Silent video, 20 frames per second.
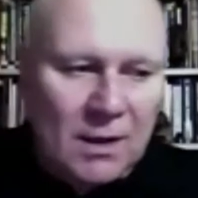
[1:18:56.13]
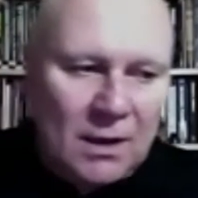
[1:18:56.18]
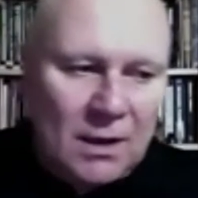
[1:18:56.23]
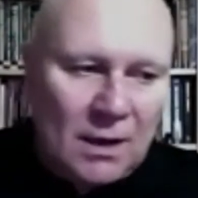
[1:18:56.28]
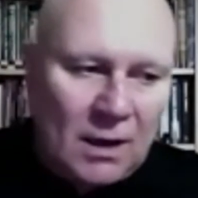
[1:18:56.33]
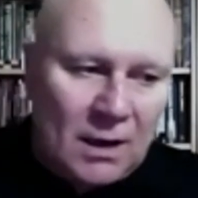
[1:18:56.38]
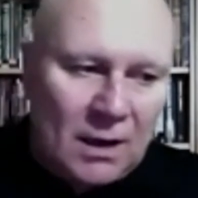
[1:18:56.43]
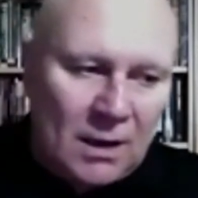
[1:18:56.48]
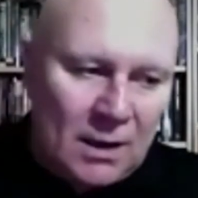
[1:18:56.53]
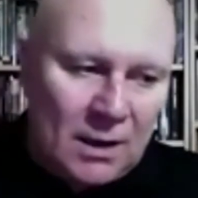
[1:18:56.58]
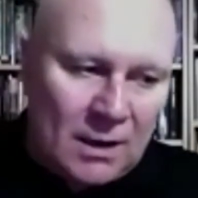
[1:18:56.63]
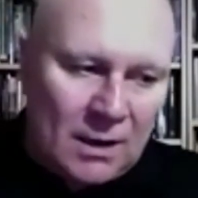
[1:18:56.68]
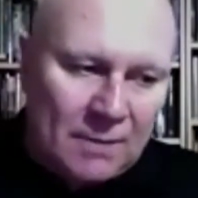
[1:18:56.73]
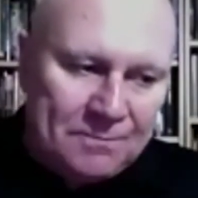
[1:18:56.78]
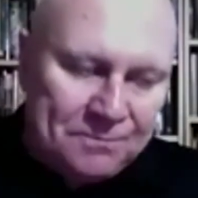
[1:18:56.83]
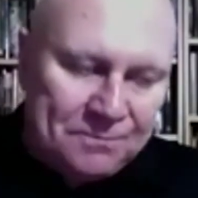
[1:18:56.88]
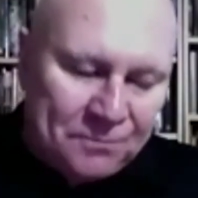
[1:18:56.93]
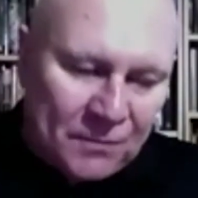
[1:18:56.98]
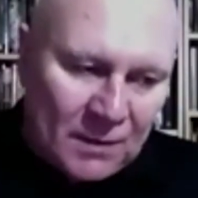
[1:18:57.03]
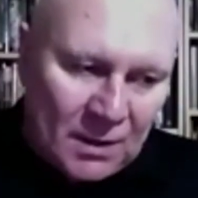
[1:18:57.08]

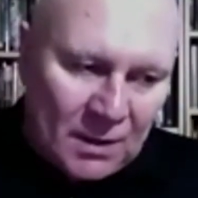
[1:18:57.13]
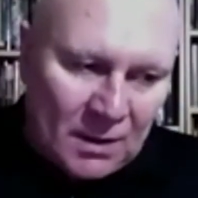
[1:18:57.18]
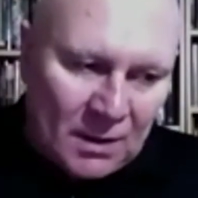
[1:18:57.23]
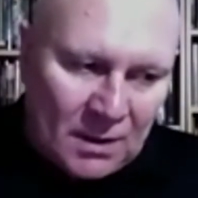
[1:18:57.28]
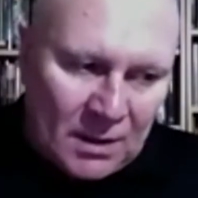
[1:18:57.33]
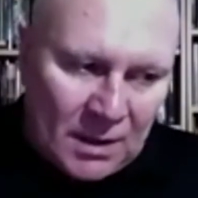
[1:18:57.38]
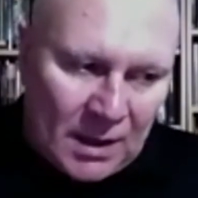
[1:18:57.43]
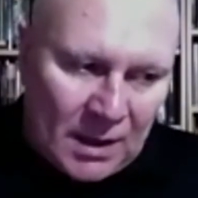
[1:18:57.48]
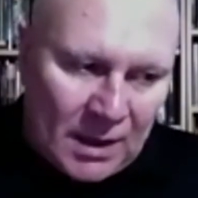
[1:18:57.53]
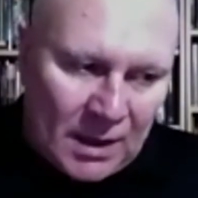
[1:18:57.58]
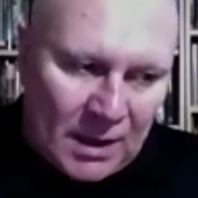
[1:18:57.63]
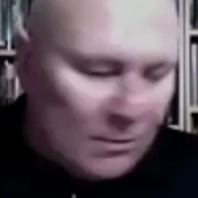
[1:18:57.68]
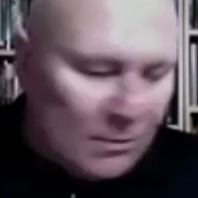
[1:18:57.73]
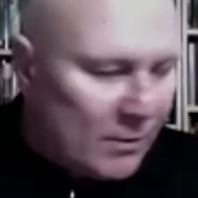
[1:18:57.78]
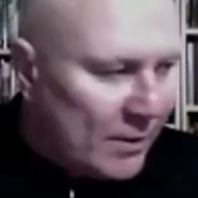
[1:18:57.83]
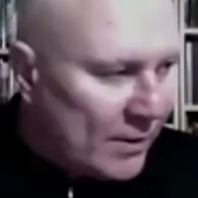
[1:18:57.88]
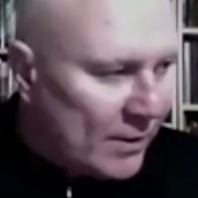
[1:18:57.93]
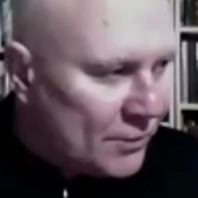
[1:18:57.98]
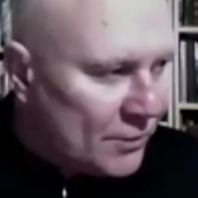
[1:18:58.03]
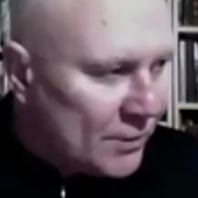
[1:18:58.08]

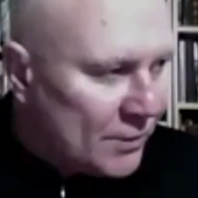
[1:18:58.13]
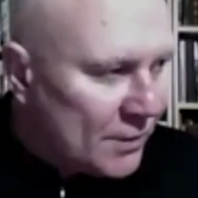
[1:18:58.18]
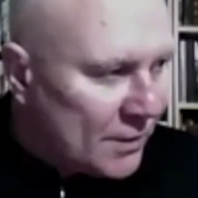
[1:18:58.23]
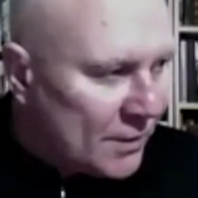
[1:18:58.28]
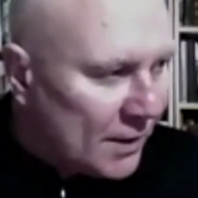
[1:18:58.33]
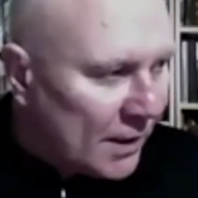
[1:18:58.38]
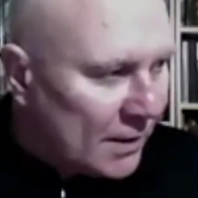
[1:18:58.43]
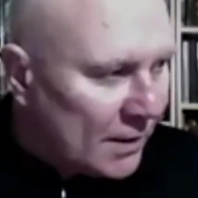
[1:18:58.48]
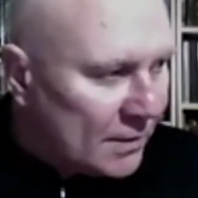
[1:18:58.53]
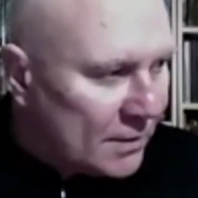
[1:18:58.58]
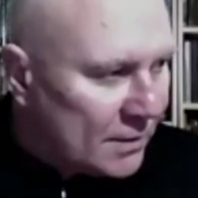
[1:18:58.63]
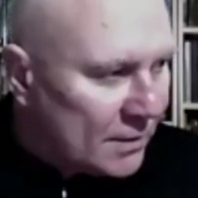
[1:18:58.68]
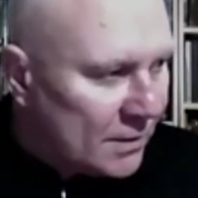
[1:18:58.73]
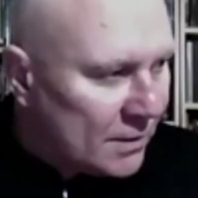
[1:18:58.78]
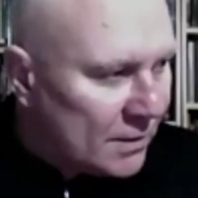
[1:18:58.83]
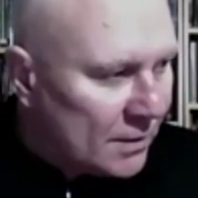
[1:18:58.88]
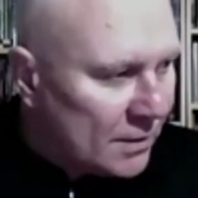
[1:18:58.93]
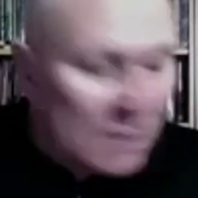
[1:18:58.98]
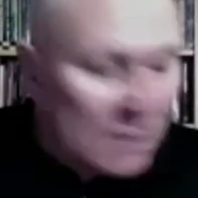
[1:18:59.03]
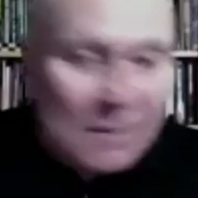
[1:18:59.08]
Where else is it?
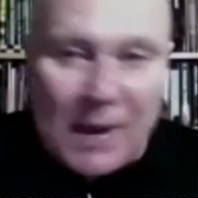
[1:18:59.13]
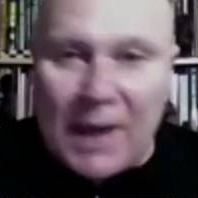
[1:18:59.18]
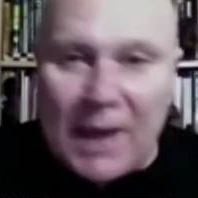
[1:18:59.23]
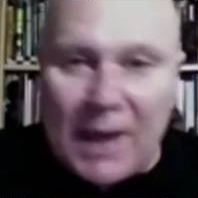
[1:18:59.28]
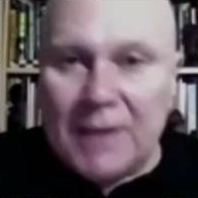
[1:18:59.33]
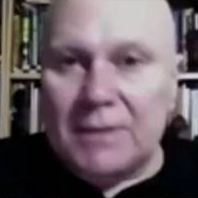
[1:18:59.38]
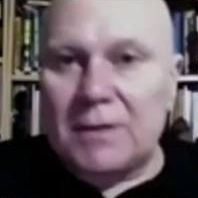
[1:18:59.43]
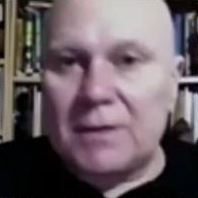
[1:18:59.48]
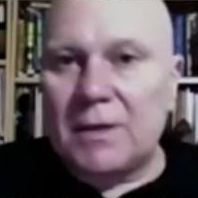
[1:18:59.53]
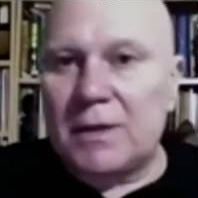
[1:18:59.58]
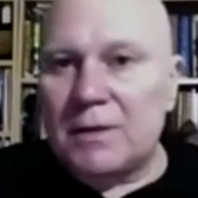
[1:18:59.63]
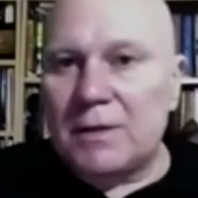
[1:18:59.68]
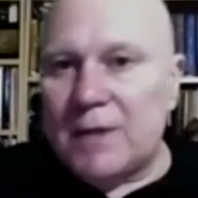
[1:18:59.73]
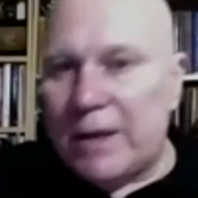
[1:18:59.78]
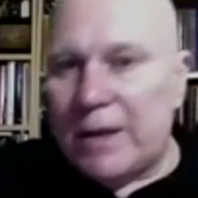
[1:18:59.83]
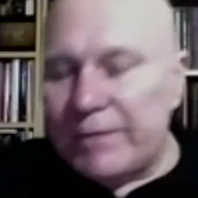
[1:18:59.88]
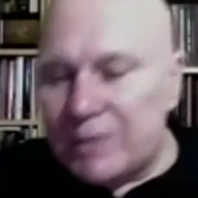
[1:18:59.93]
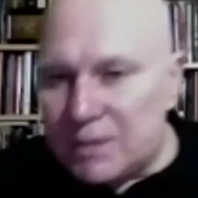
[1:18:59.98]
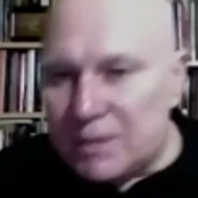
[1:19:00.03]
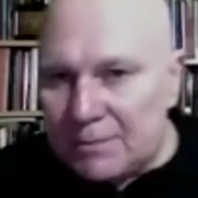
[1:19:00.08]
Tibet. It's there
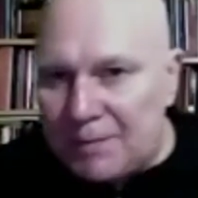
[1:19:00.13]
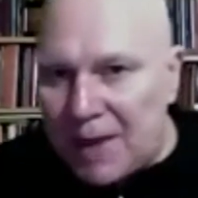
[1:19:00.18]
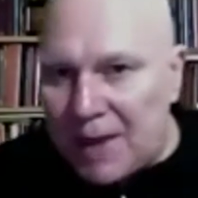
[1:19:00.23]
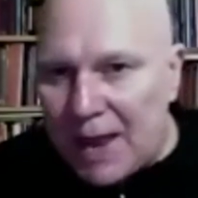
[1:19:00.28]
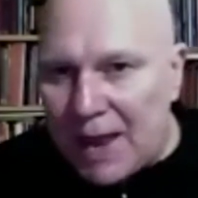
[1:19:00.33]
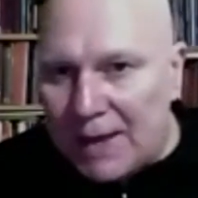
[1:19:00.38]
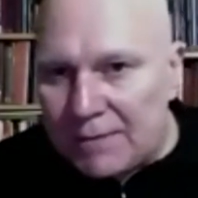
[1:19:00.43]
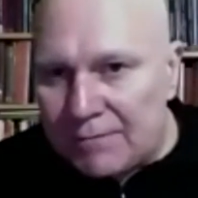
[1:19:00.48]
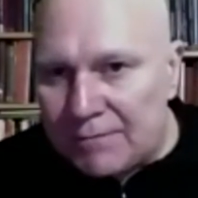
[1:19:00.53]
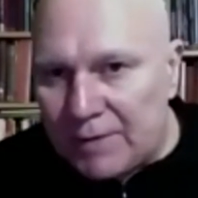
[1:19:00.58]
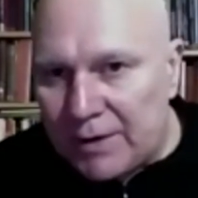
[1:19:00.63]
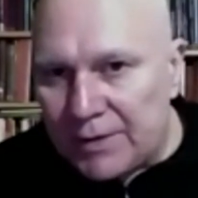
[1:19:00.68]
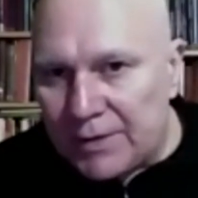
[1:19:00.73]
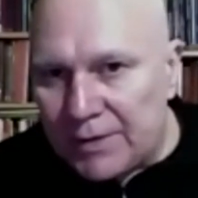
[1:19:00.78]
in Tibet, various